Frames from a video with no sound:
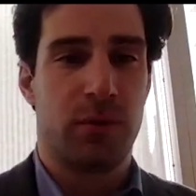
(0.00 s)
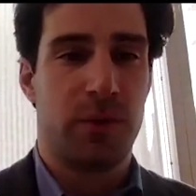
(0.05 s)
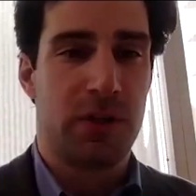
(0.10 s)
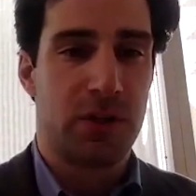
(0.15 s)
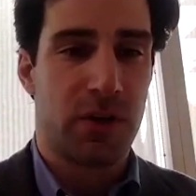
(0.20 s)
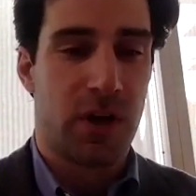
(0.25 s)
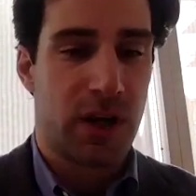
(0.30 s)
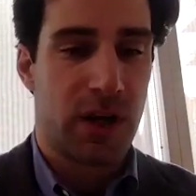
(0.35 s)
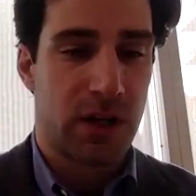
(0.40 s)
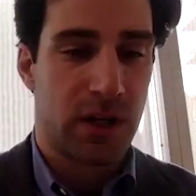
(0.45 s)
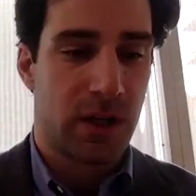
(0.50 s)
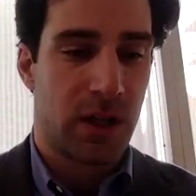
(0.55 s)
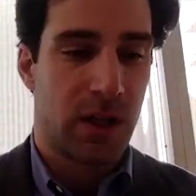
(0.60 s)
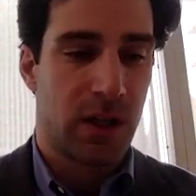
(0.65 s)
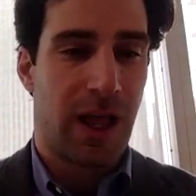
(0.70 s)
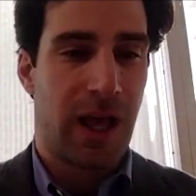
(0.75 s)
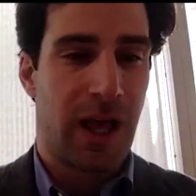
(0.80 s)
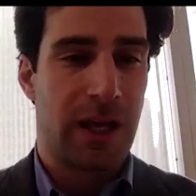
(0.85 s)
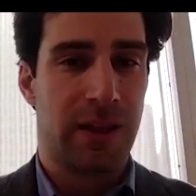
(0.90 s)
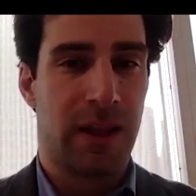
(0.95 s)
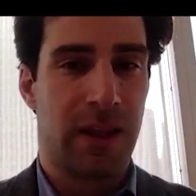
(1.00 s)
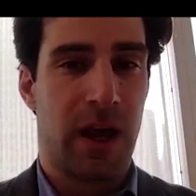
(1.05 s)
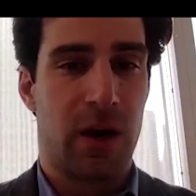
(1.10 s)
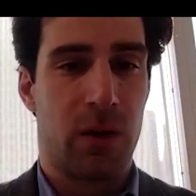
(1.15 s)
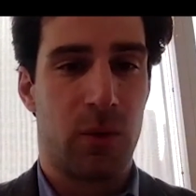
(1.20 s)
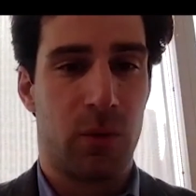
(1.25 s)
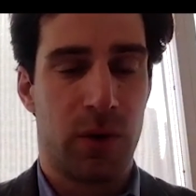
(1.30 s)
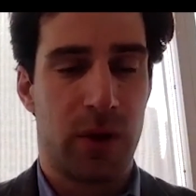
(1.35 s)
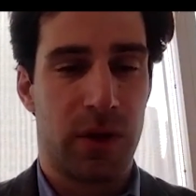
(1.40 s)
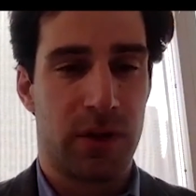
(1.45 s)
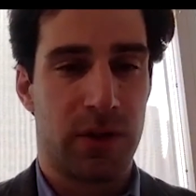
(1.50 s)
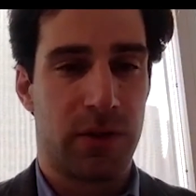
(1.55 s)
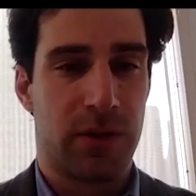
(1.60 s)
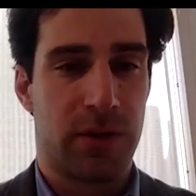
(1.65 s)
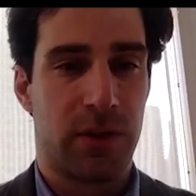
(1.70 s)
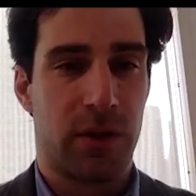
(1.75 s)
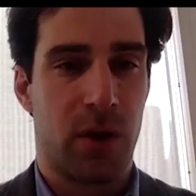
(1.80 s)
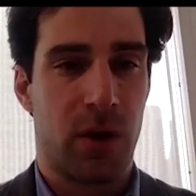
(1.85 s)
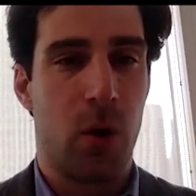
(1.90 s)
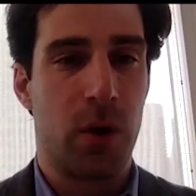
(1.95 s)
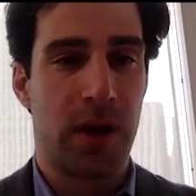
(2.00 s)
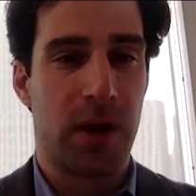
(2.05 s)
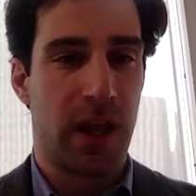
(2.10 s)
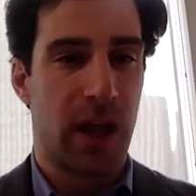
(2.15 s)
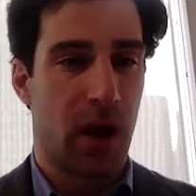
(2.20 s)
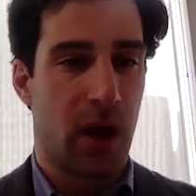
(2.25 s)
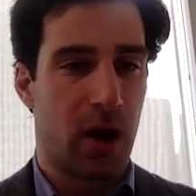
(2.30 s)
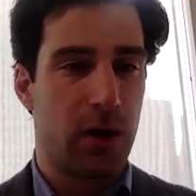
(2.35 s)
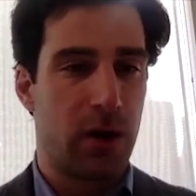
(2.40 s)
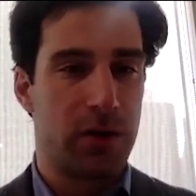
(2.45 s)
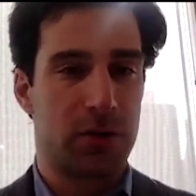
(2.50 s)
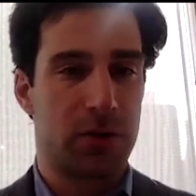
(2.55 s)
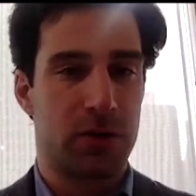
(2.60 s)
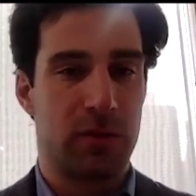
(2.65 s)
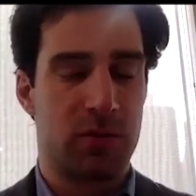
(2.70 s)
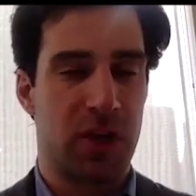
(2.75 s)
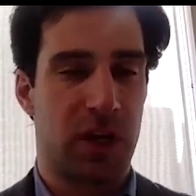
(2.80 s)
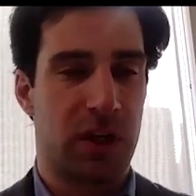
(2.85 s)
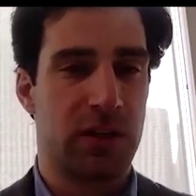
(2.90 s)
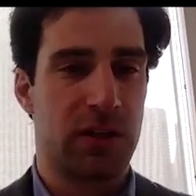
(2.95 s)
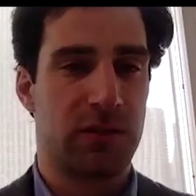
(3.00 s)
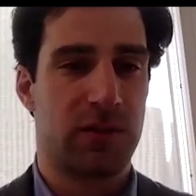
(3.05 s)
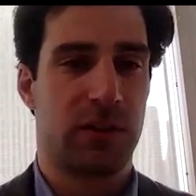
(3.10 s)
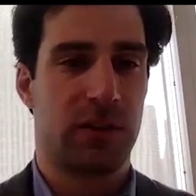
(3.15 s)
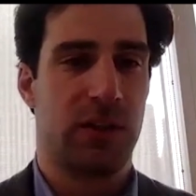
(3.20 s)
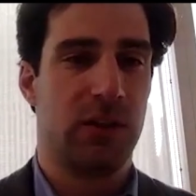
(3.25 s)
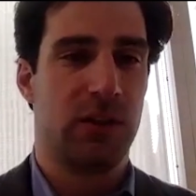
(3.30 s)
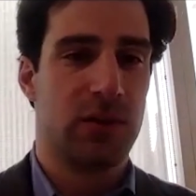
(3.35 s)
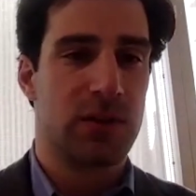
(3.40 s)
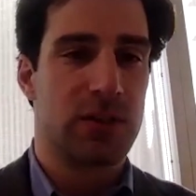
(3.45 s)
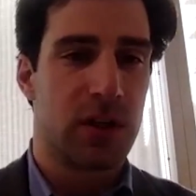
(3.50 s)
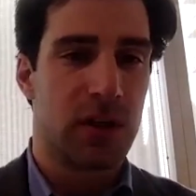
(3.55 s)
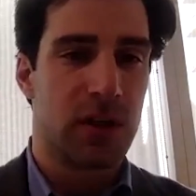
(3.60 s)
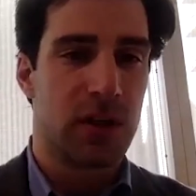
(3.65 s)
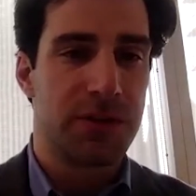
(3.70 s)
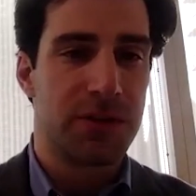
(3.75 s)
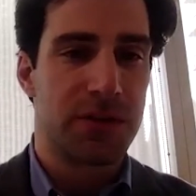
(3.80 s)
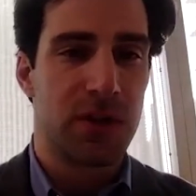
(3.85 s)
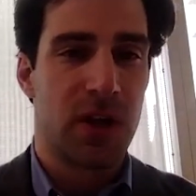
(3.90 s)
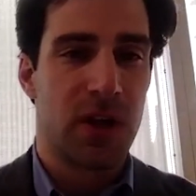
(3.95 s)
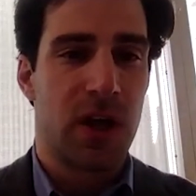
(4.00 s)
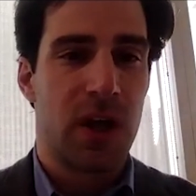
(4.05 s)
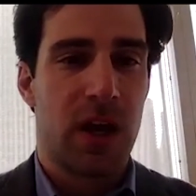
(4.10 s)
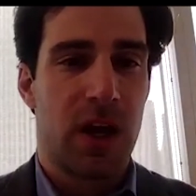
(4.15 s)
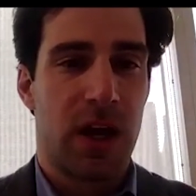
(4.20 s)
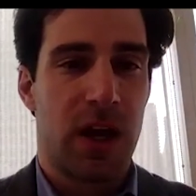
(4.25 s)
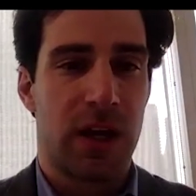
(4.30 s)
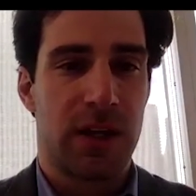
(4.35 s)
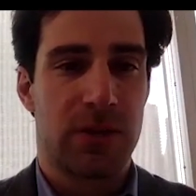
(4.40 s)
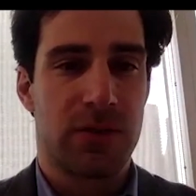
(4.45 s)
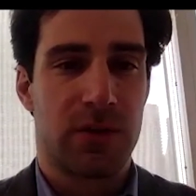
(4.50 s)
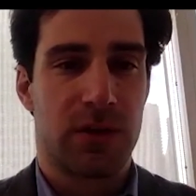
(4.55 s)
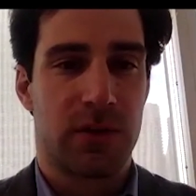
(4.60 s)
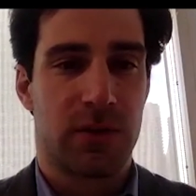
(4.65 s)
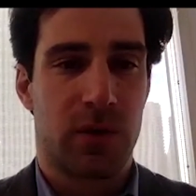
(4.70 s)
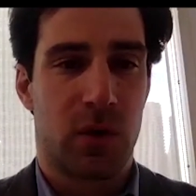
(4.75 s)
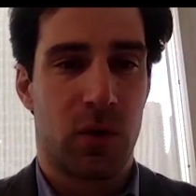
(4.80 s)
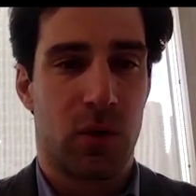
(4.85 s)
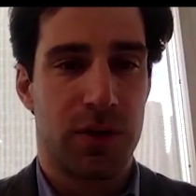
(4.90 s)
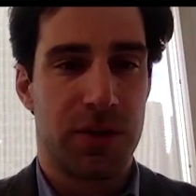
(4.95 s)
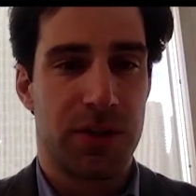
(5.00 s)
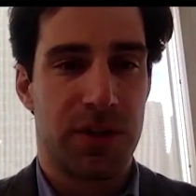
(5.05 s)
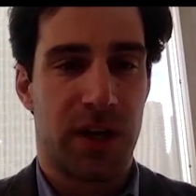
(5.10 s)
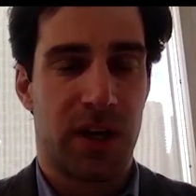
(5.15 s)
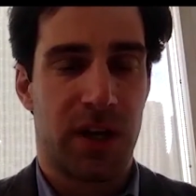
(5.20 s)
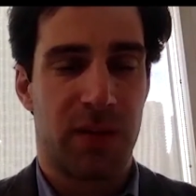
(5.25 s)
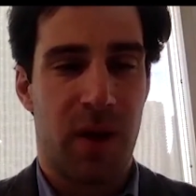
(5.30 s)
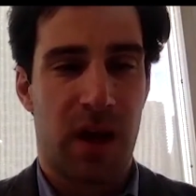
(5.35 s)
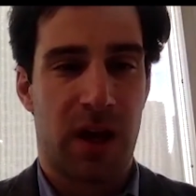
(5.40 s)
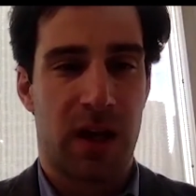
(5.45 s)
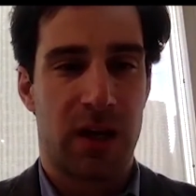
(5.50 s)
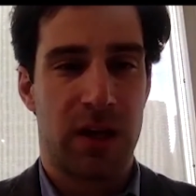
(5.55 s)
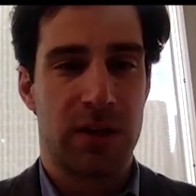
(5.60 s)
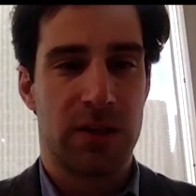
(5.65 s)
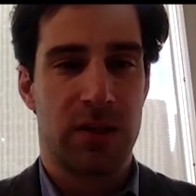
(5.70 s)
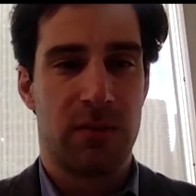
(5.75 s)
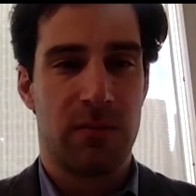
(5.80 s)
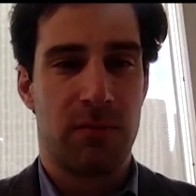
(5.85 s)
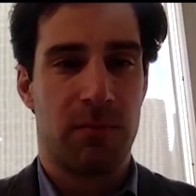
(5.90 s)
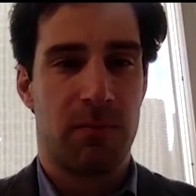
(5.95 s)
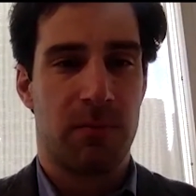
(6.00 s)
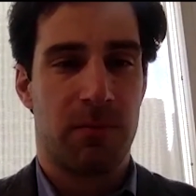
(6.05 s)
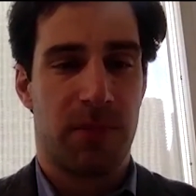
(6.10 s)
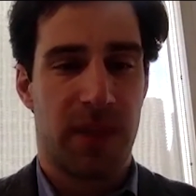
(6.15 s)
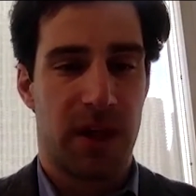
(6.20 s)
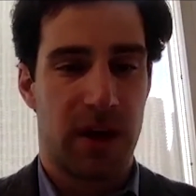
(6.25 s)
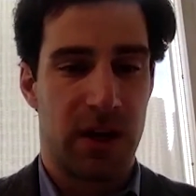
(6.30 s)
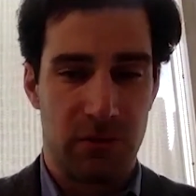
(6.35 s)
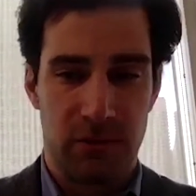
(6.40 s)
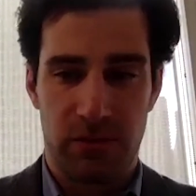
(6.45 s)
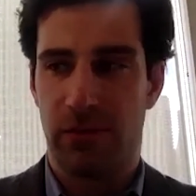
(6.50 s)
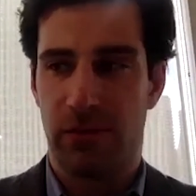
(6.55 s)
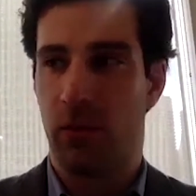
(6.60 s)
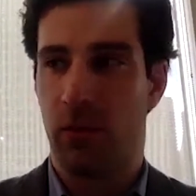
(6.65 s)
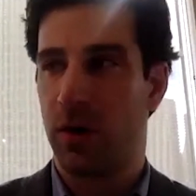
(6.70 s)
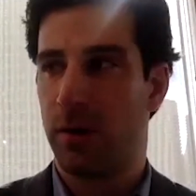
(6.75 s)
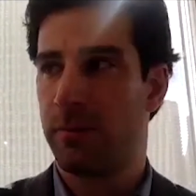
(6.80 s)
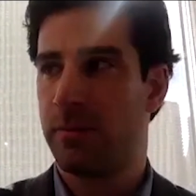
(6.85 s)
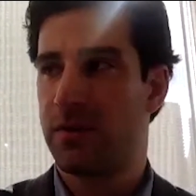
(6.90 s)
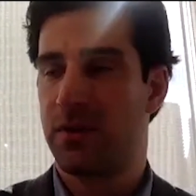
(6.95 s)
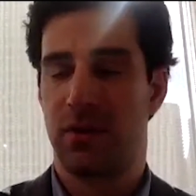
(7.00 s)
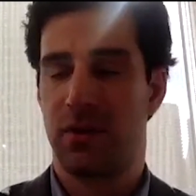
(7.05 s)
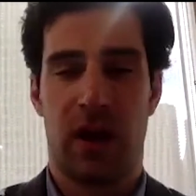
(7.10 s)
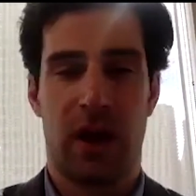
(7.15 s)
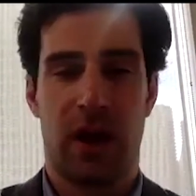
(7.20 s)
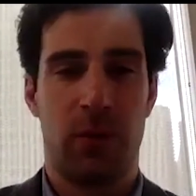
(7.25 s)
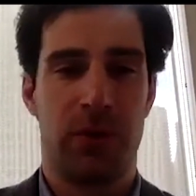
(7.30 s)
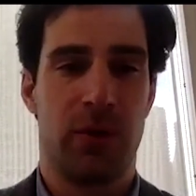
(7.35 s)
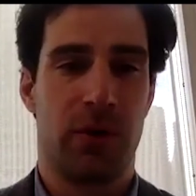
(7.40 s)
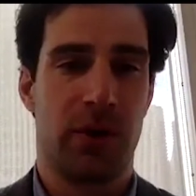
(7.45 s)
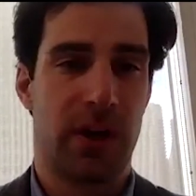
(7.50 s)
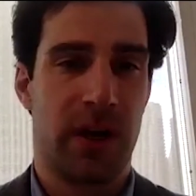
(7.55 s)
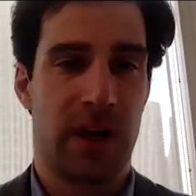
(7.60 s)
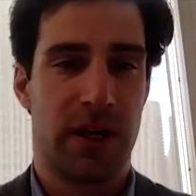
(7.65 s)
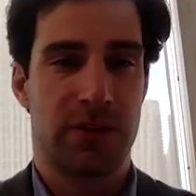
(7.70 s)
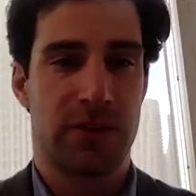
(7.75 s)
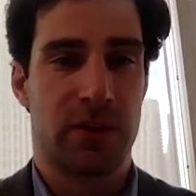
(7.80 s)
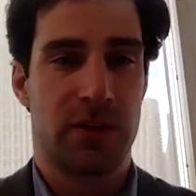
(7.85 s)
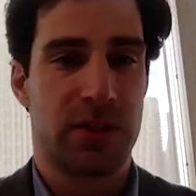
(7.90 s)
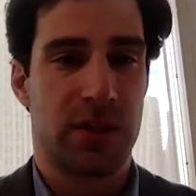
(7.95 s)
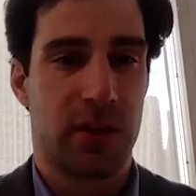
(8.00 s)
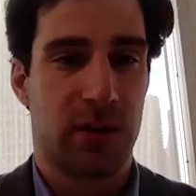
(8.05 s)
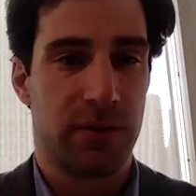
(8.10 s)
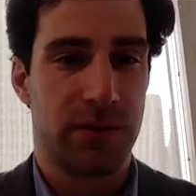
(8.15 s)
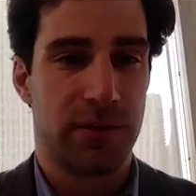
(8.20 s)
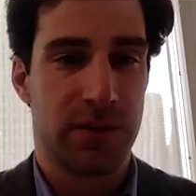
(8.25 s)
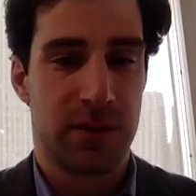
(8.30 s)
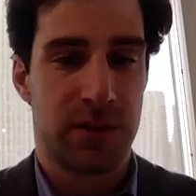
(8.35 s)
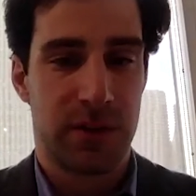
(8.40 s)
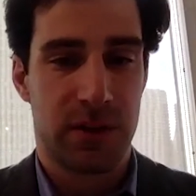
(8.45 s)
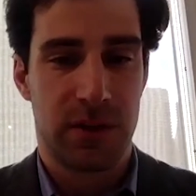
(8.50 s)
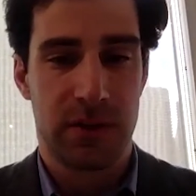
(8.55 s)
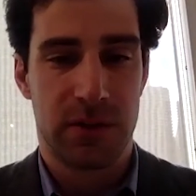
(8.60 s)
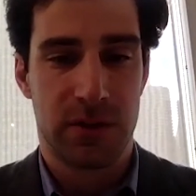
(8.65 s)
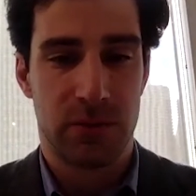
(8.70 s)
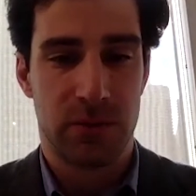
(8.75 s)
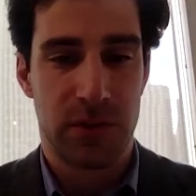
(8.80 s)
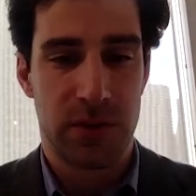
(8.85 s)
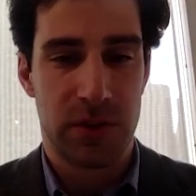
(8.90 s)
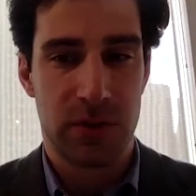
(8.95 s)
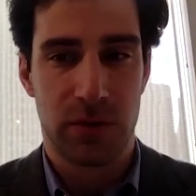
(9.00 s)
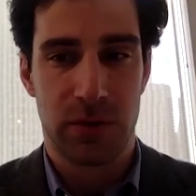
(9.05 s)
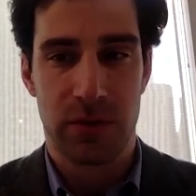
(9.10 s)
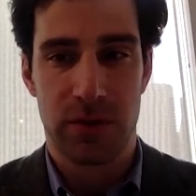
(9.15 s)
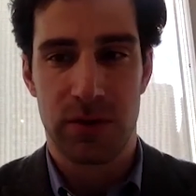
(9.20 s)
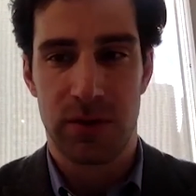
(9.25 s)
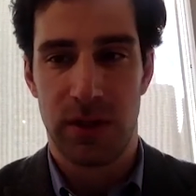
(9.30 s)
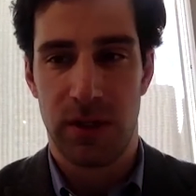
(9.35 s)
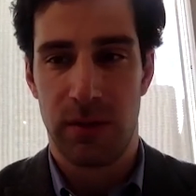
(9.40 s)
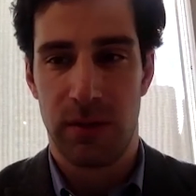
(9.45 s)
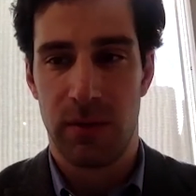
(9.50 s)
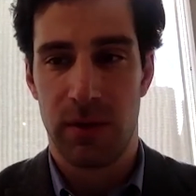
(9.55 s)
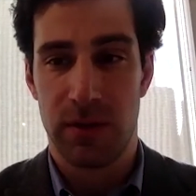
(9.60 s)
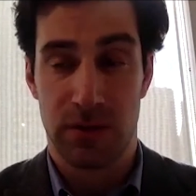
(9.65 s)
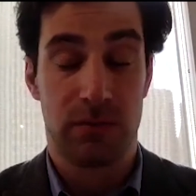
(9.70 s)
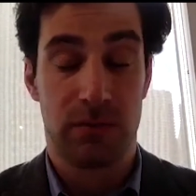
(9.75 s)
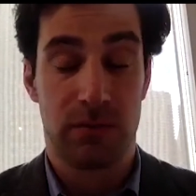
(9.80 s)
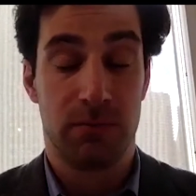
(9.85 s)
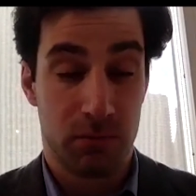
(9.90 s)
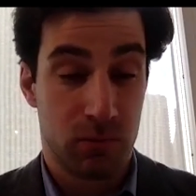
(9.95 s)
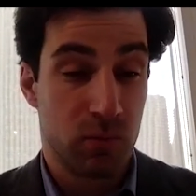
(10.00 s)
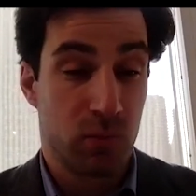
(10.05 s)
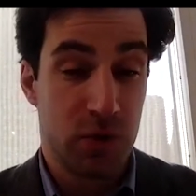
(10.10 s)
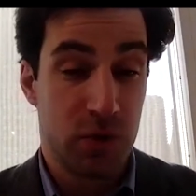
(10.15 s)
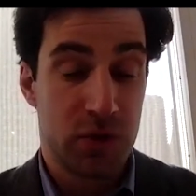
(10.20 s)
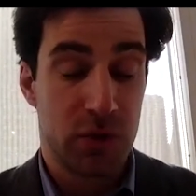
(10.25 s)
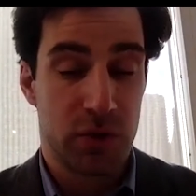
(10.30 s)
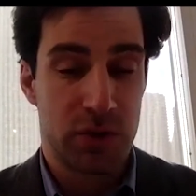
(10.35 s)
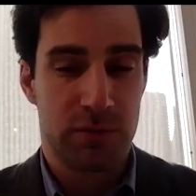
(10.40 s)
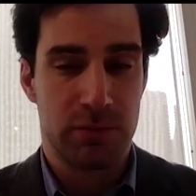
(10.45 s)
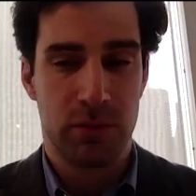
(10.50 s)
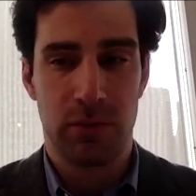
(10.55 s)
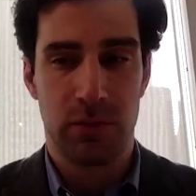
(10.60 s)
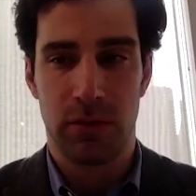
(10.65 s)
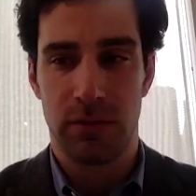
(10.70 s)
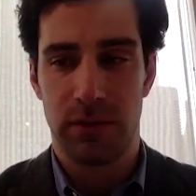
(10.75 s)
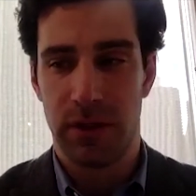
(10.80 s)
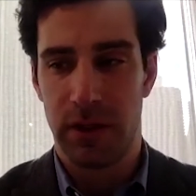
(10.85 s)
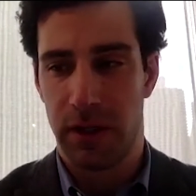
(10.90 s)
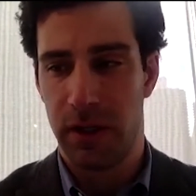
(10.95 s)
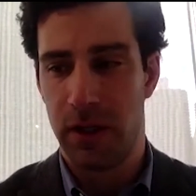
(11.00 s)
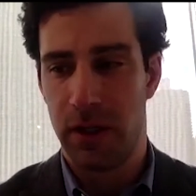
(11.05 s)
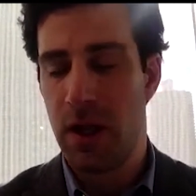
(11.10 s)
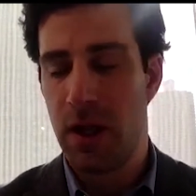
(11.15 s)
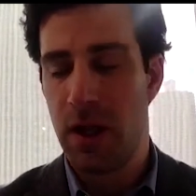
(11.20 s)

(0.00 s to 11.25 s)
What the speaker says: We try to align that with OKRs or objectives and key results as sort of a goal setting mechanism that informs how we organize ourselves as a resource team, as a resource pool, really.